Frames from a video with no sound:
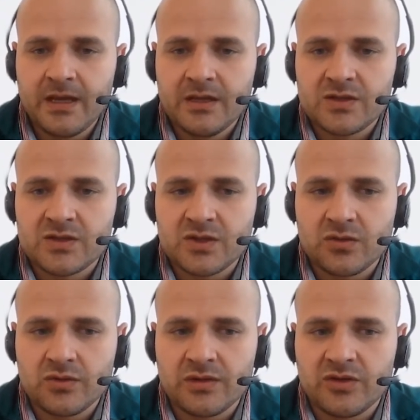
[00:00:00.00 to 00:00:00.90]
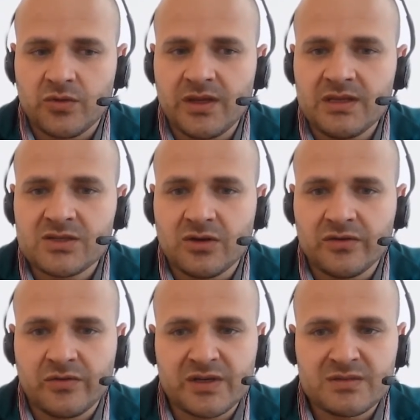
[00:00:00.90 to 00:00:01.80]
So the 3D
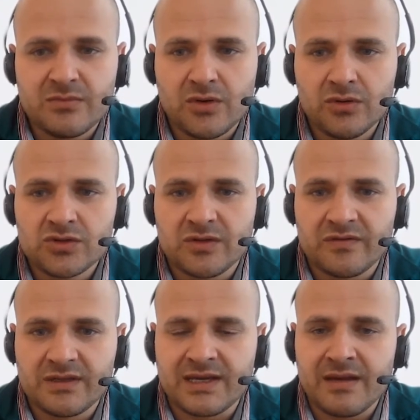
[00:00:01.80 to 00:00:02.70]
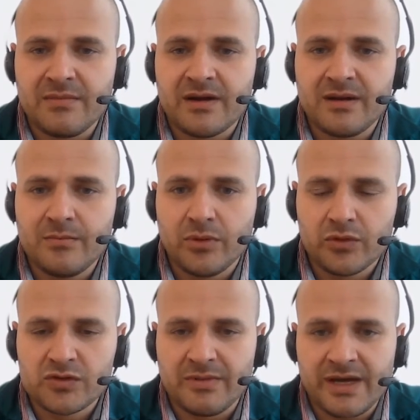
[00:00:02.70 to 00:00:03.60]
softwares most of the time are
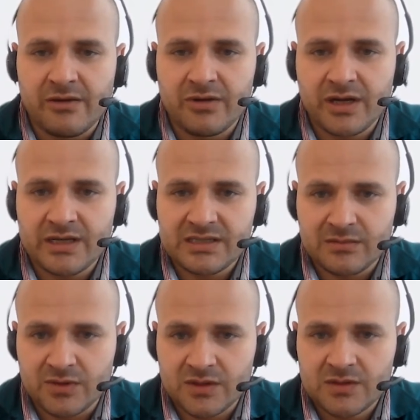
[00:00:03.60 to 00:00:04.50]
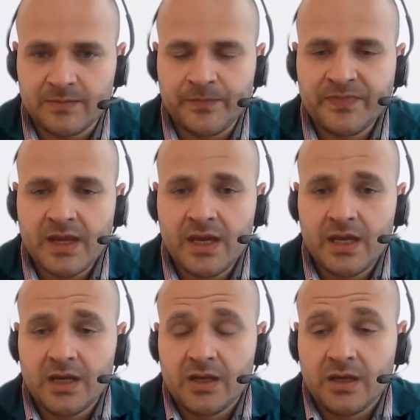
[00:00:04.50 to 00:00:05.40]
imposed by our customers.
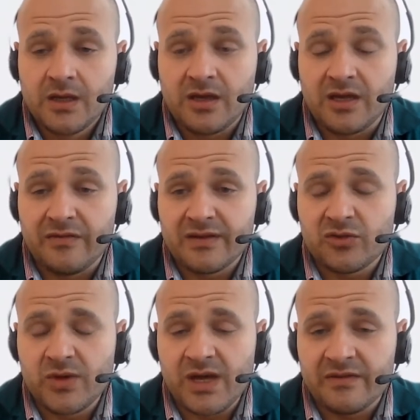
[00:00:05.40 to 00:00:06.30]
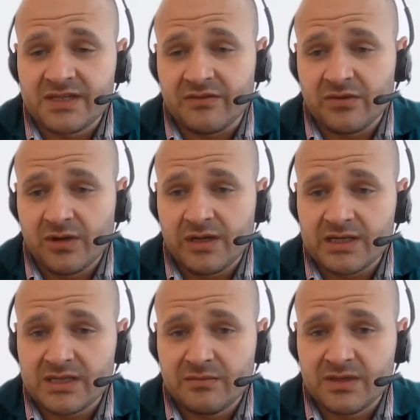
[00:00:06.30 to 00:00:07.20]
Given that we have several
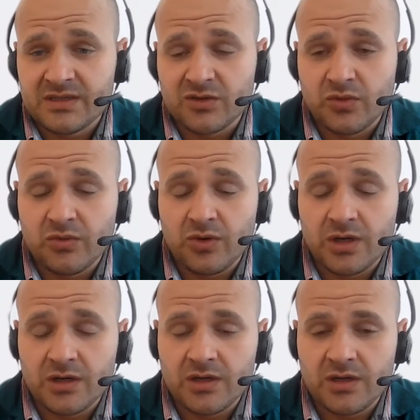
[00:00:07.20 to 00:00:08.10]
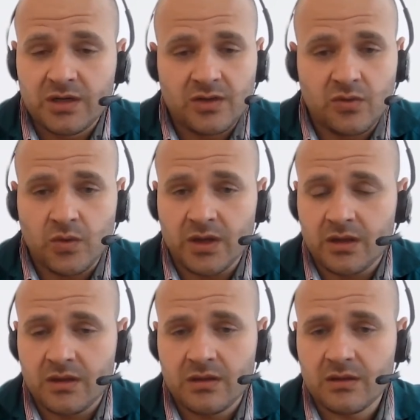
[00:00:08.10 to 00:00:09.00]
customers and we work
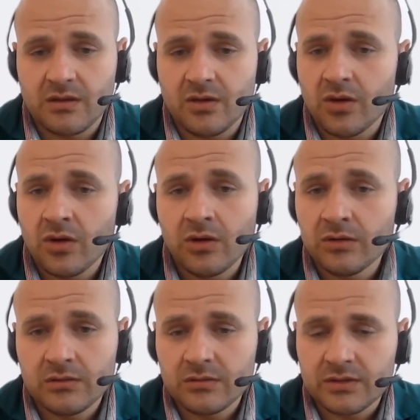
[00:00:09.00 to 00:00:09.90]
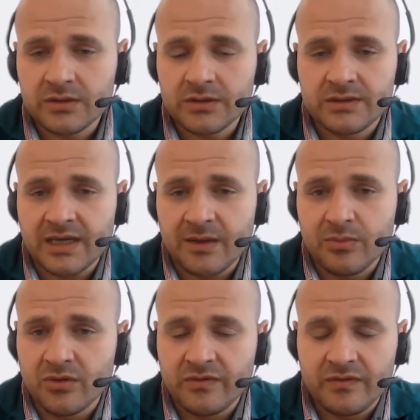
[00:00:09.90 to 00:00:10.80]
with all type
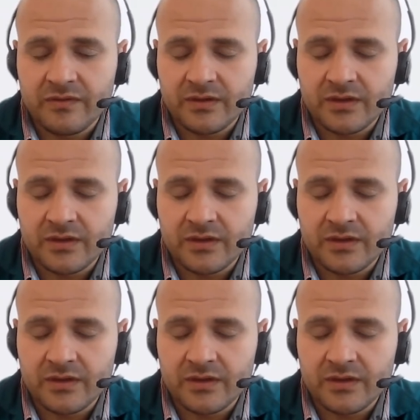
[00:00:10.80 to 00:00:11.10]
of